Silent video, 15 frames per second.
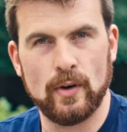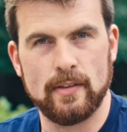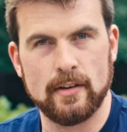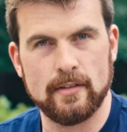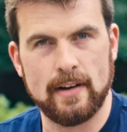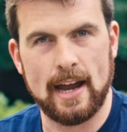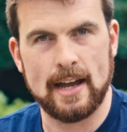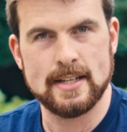all of
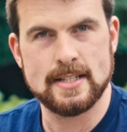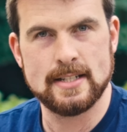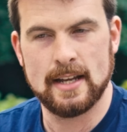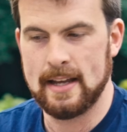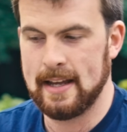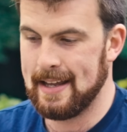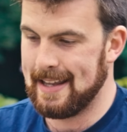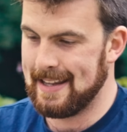the rest,
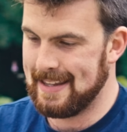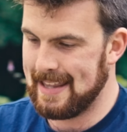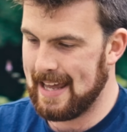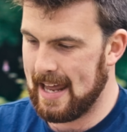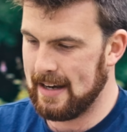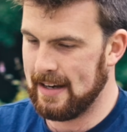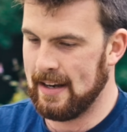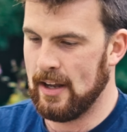
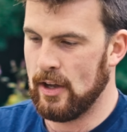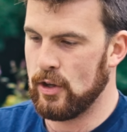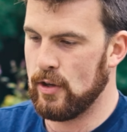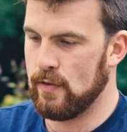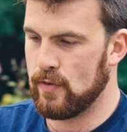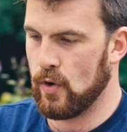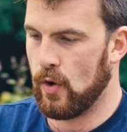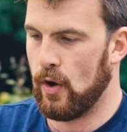then
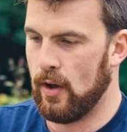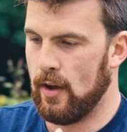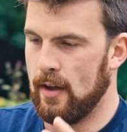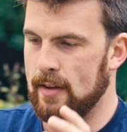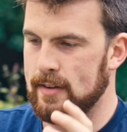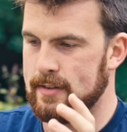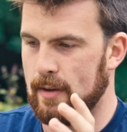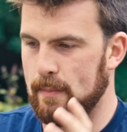you've got
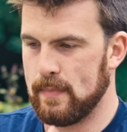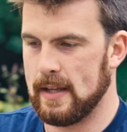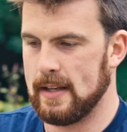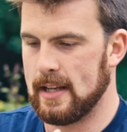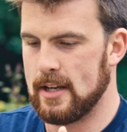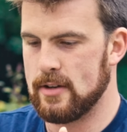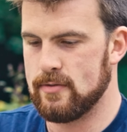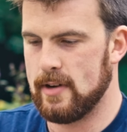
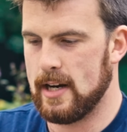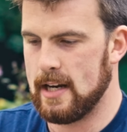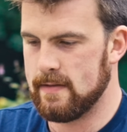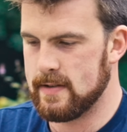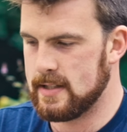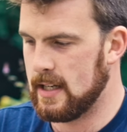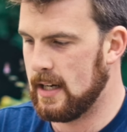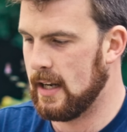something that is really
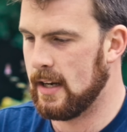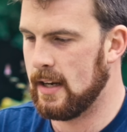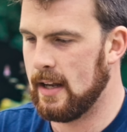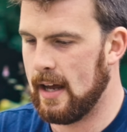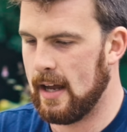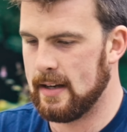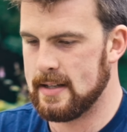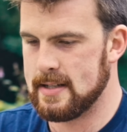resilient
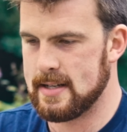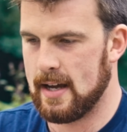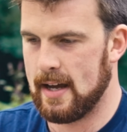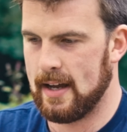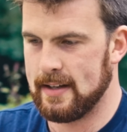and